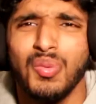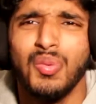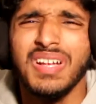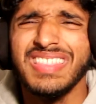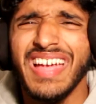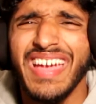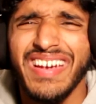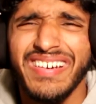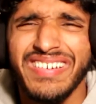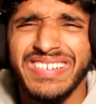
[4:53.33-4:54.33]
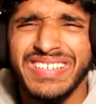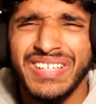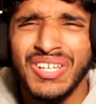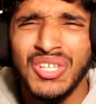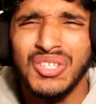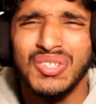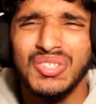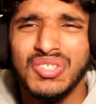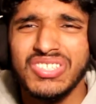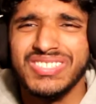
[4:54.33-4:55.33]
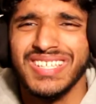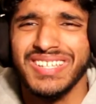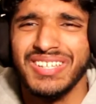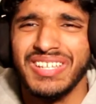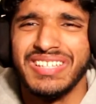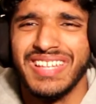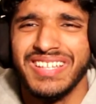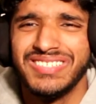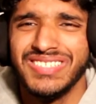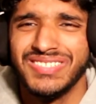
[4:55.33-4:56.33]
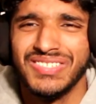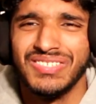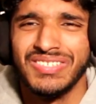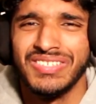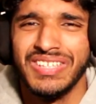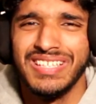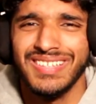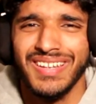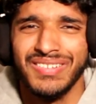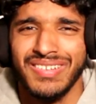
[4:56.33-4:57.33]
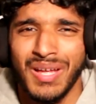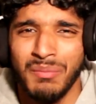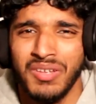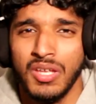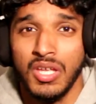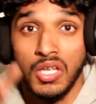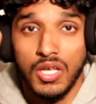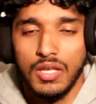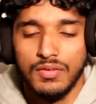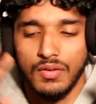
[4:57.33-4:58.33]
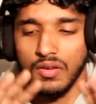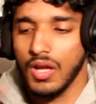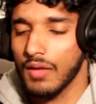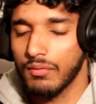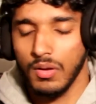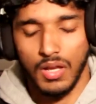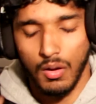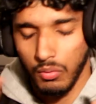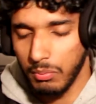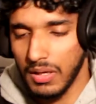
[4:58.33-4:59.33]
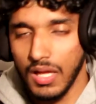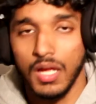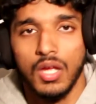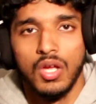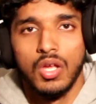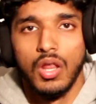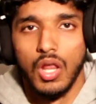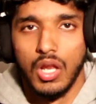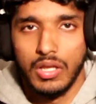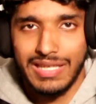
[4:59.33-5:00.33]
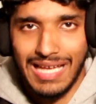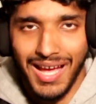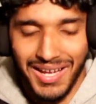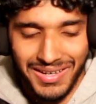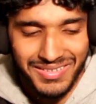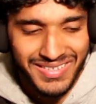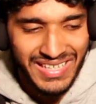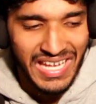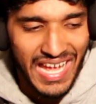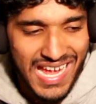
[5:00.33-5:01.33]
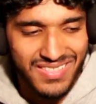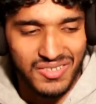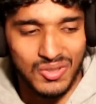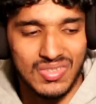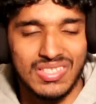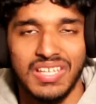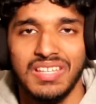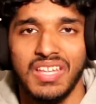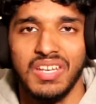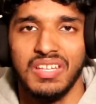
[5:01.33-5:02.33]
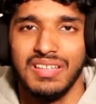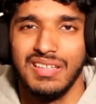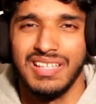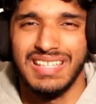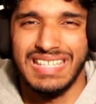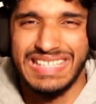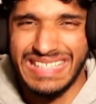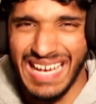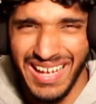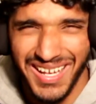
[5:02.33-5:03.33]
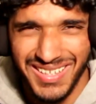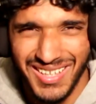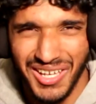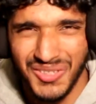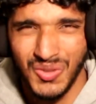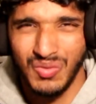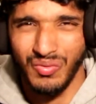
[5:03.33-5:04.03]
What the hell? You just said that Jesus, Isa alayhis salam, is God, billah, God. And then you say that God talked to his